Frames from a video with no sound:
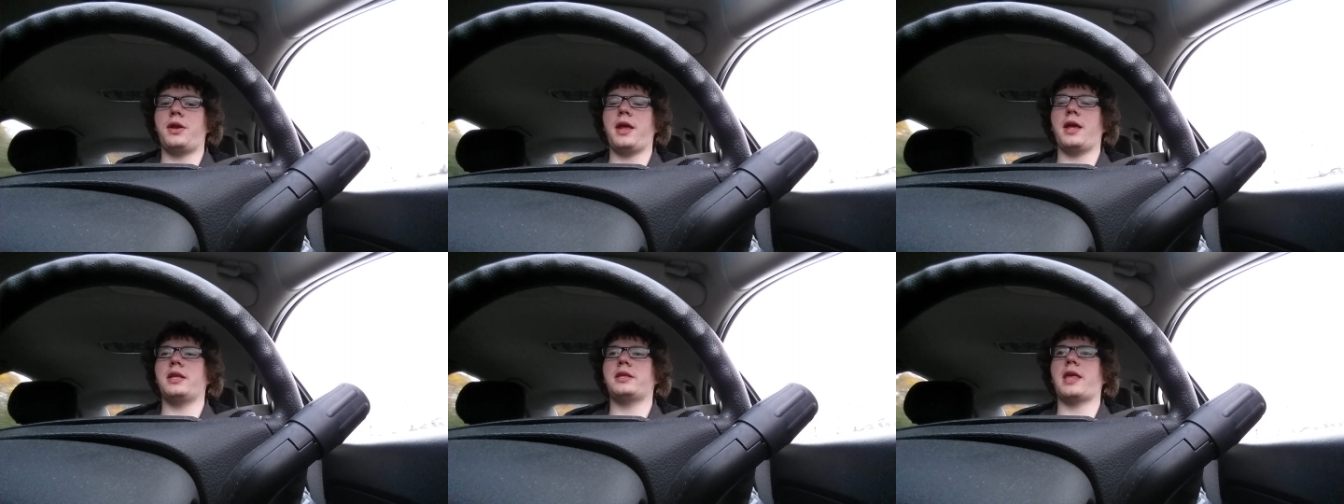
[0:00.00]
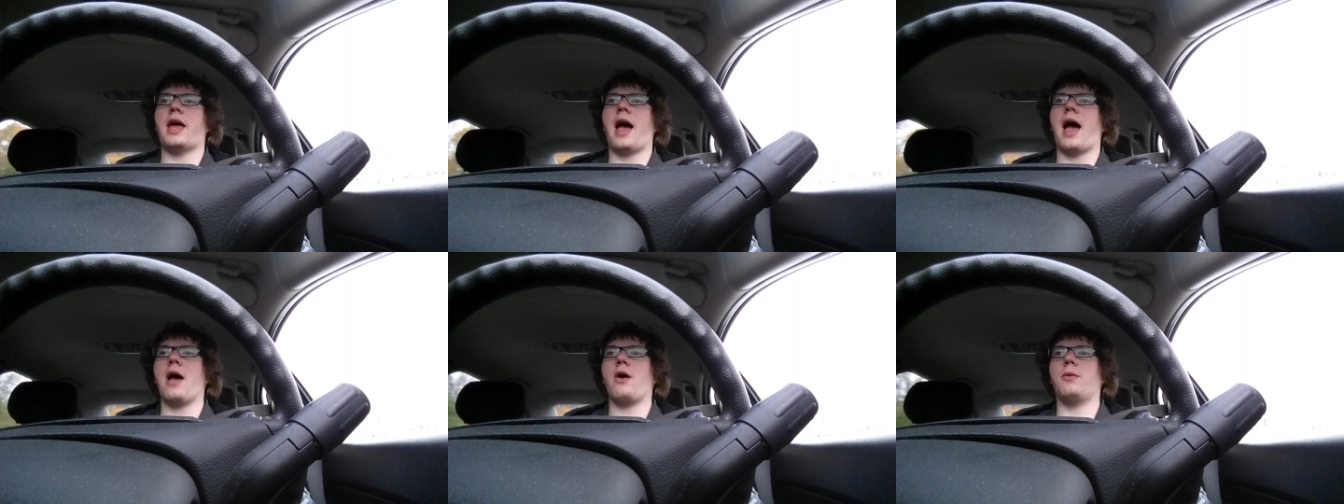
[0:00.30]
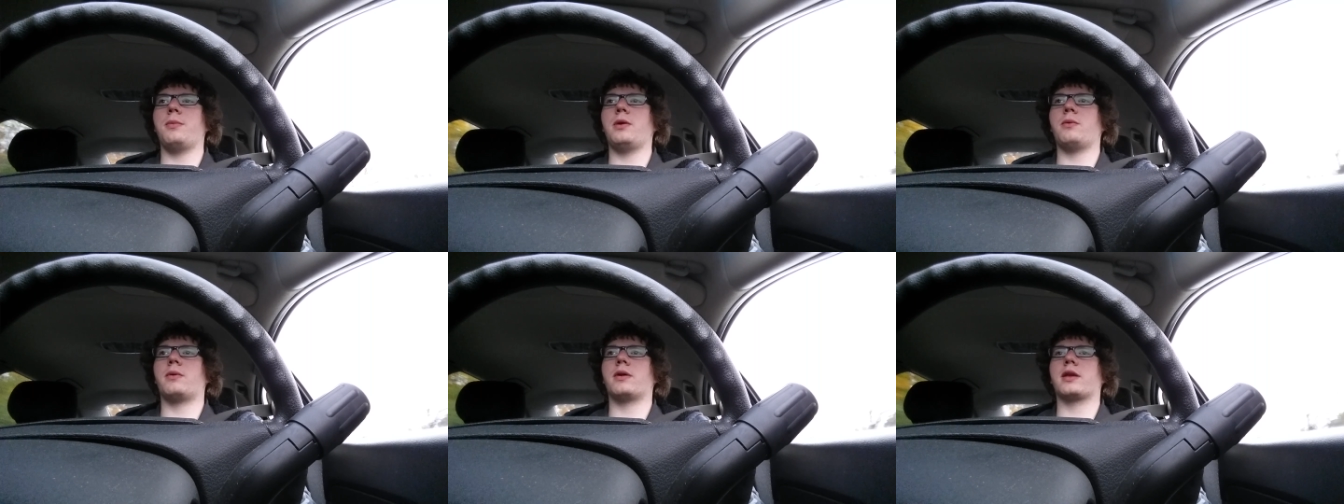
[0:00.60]
the day that I
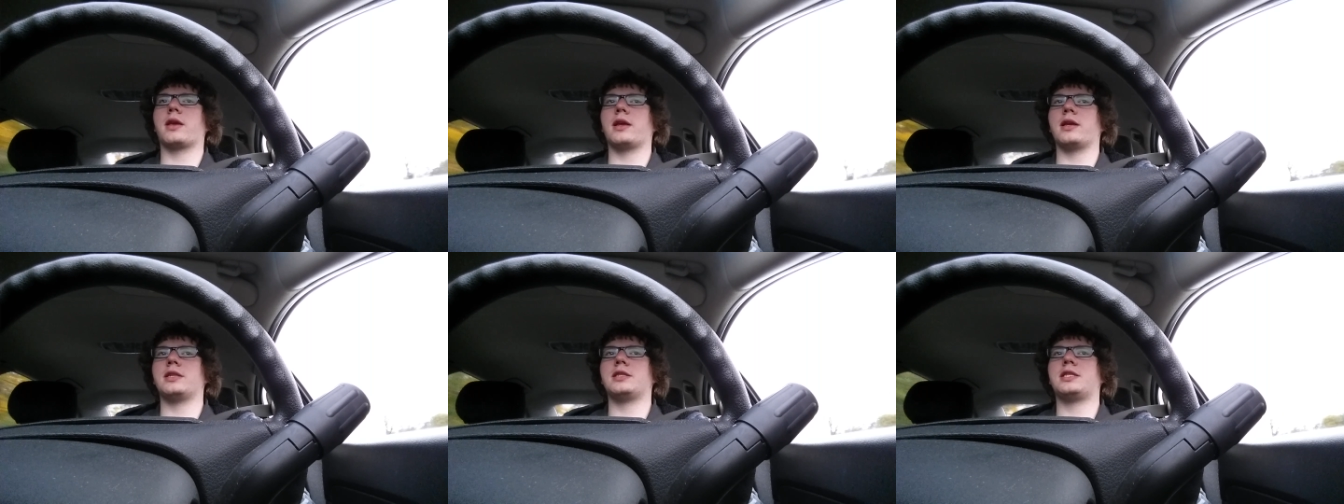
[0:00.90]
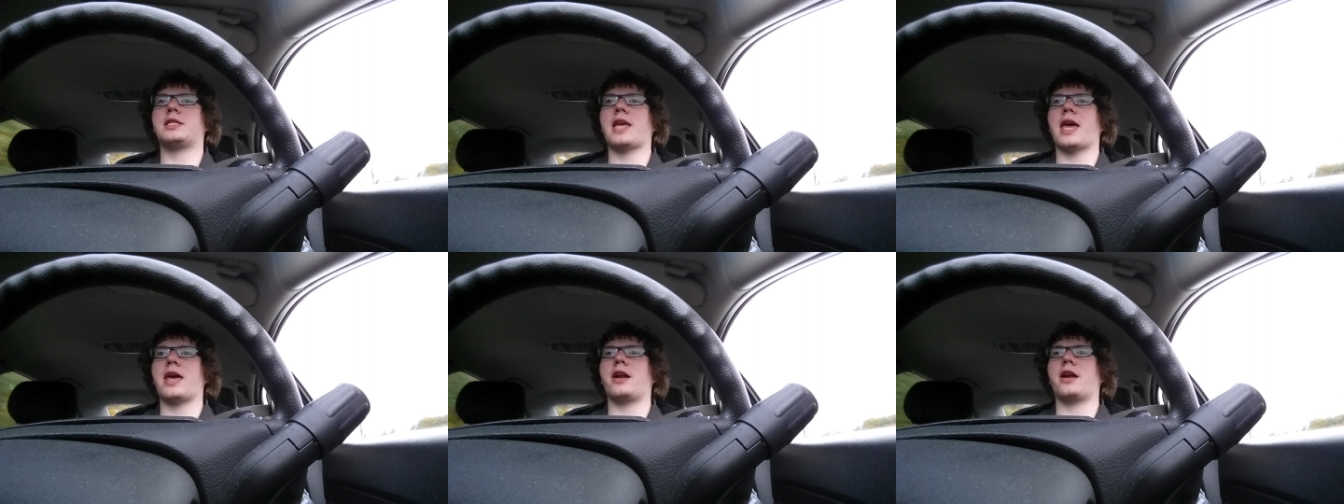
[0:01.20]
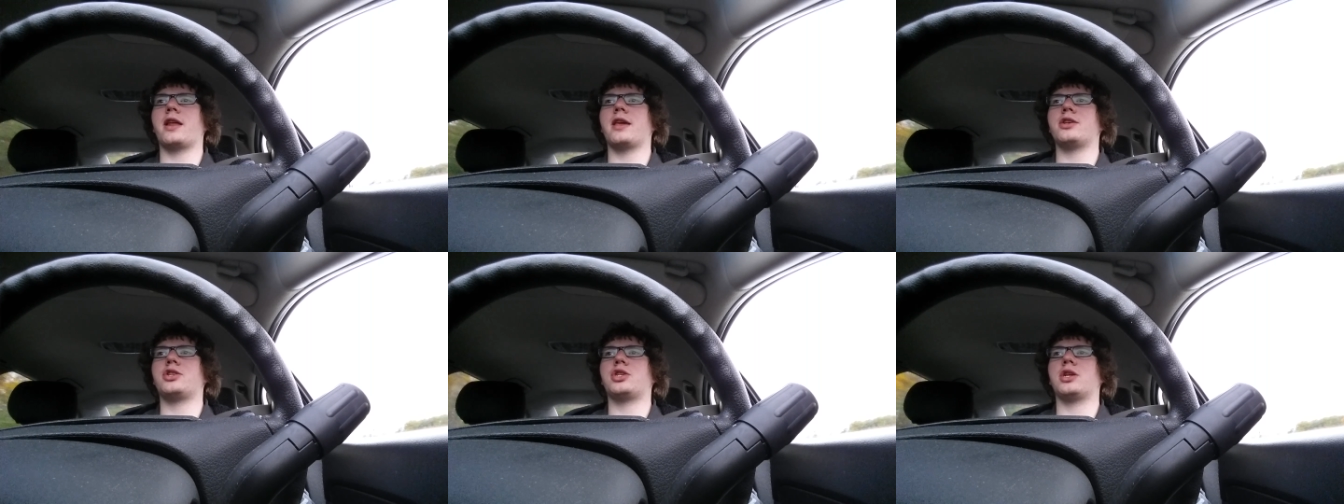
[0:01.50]
will be working is
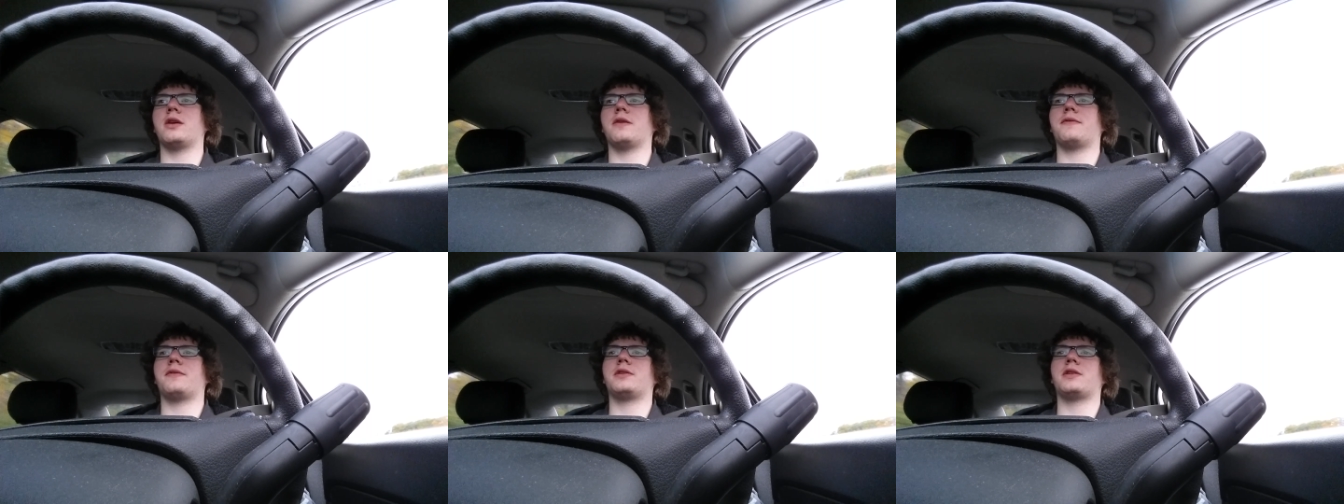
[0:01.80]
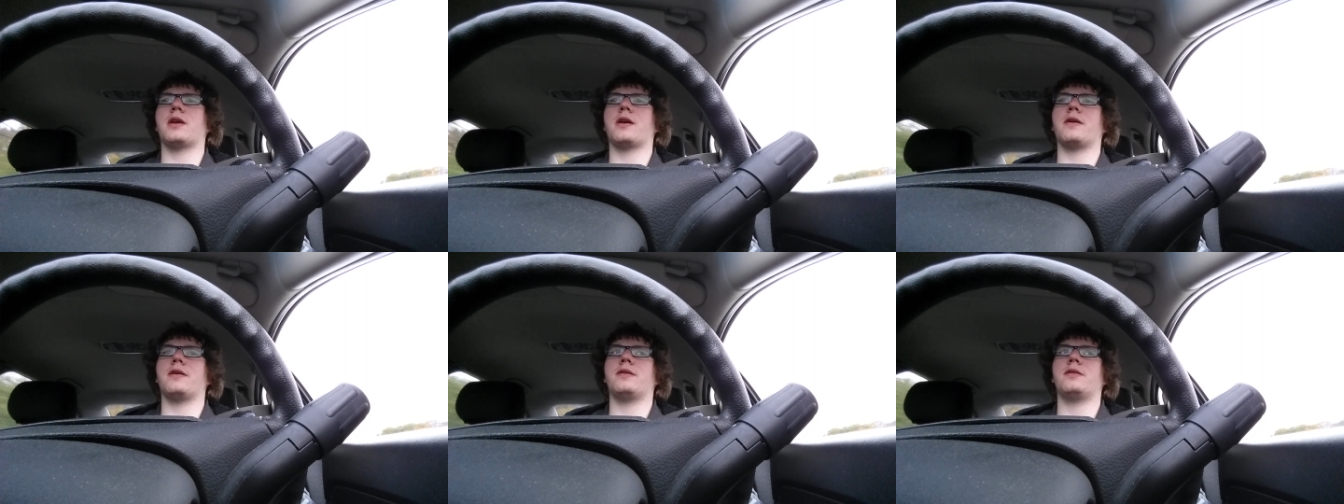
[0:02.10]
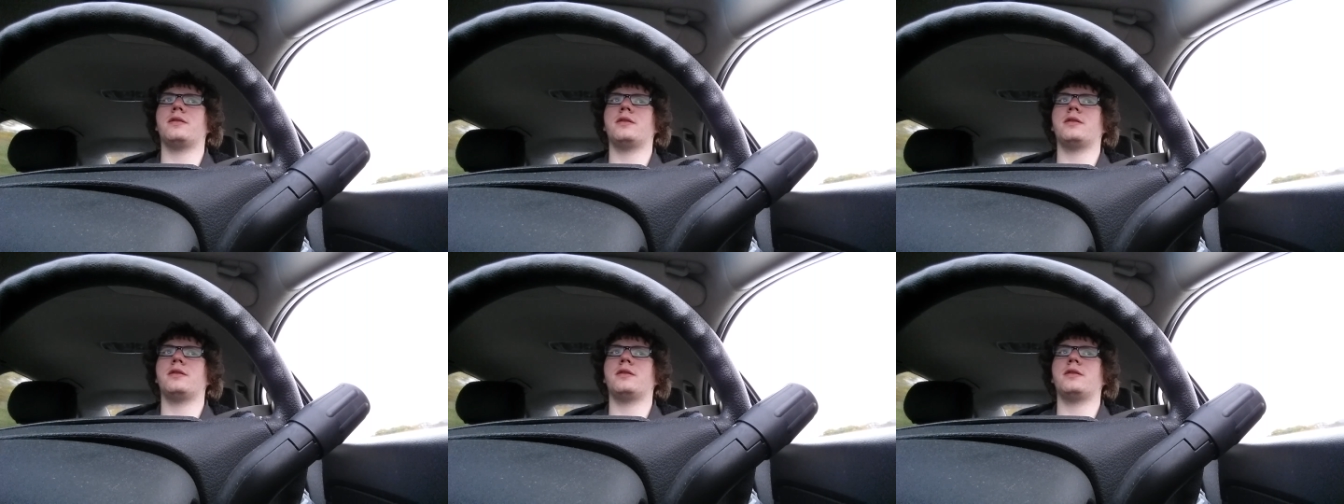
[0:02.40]
Saturday shift. So